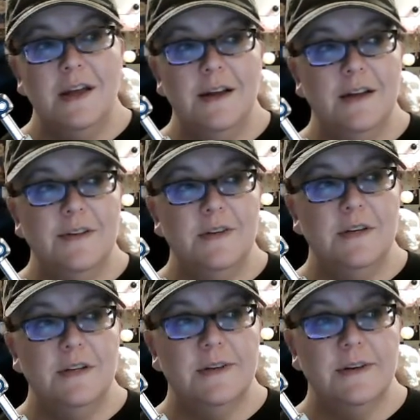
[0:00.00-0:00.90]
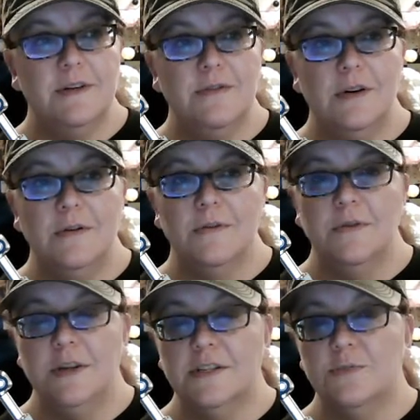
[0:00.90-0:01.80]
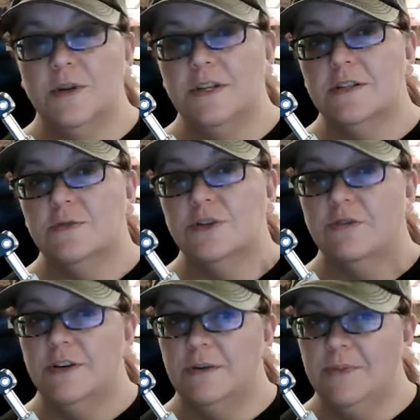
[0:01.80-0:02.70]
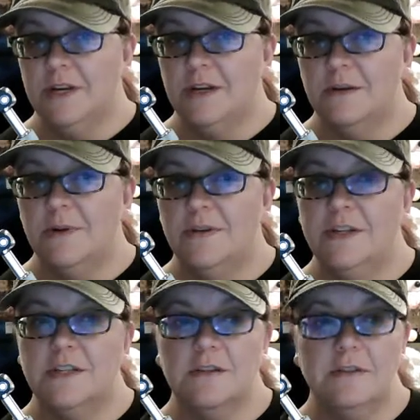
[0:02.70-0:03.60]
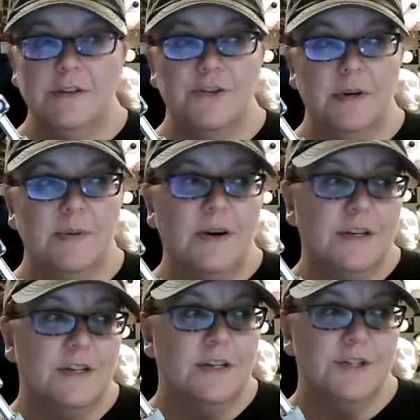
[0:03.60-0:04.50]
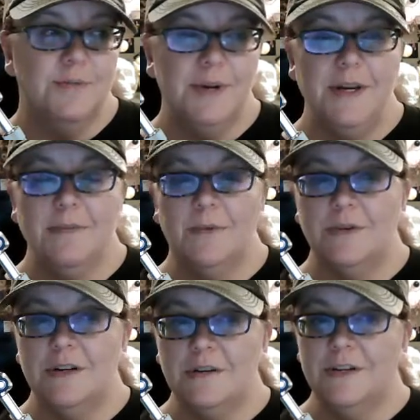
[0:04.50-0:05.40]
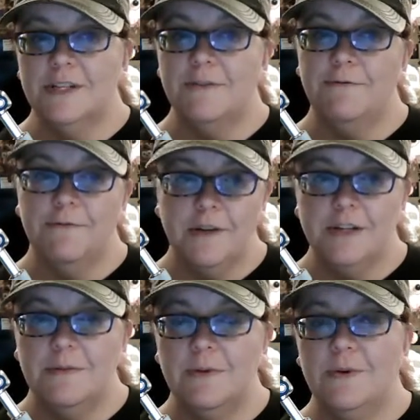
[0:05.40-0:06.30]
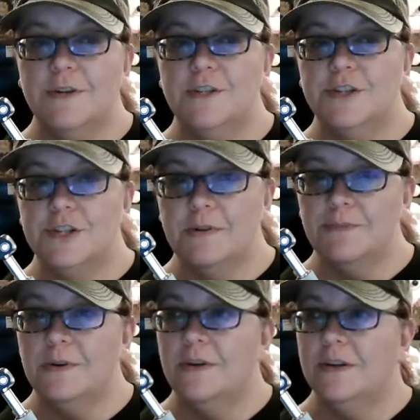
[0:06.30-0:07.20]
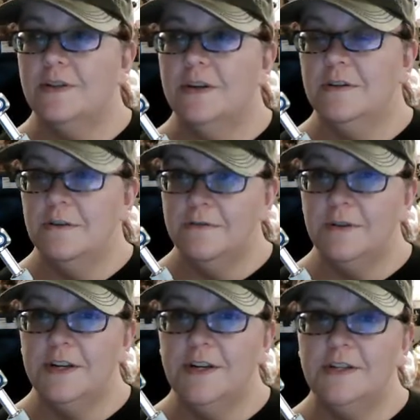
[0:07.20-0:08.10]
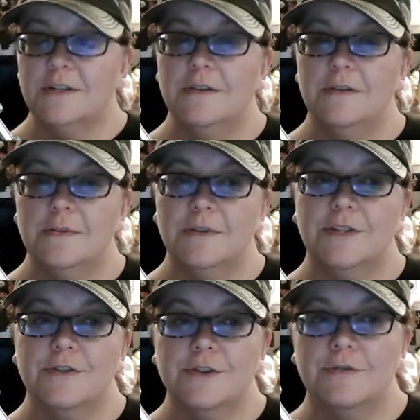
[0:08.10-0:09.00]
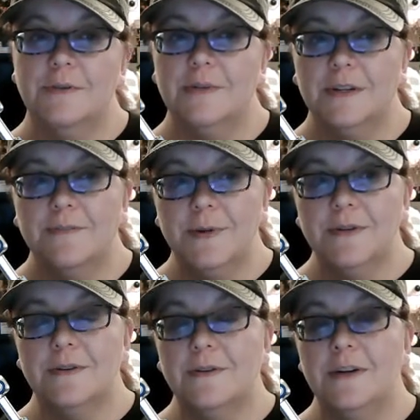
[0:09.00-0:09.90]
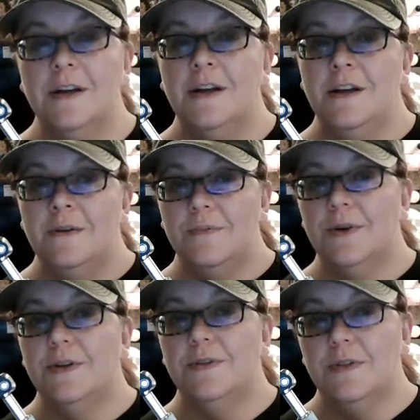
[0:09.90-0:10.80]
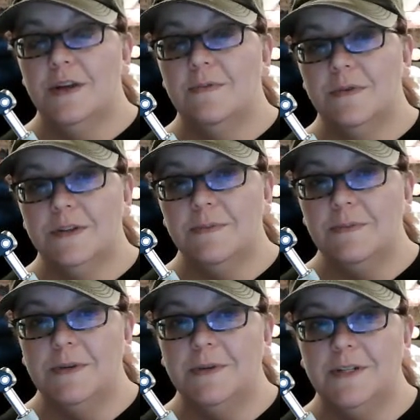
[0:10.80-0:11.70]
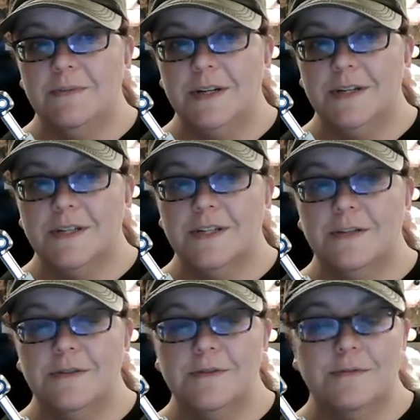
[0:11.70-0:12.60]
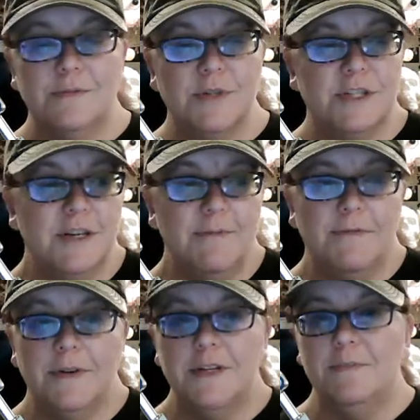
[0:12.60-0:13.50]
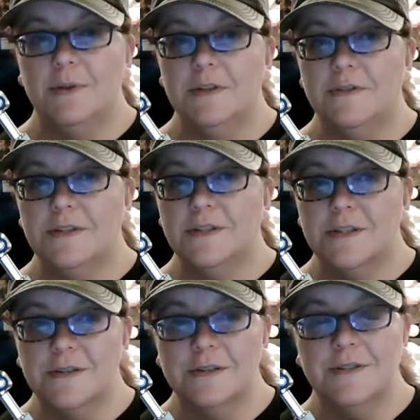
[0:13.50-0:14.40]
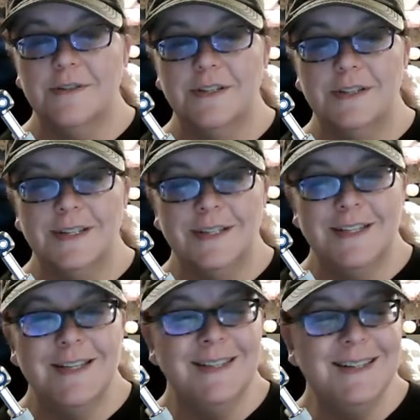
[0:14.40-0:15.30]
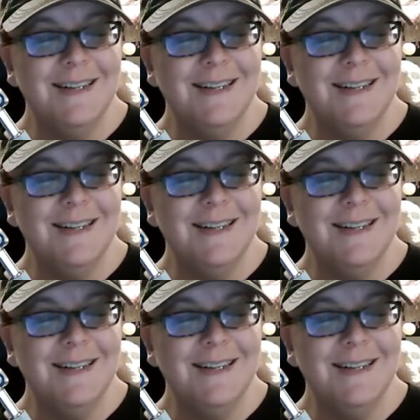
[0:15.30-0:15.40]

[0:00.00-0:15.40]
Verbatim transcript: And, you know, Asmodeus was trying to make it about it's a luxury product because you paid more. No, it's a fucking broken shit product that overheats and almost destroyed my computer, but they won't give me my money back. So Steam fucking blows, and so do the gods.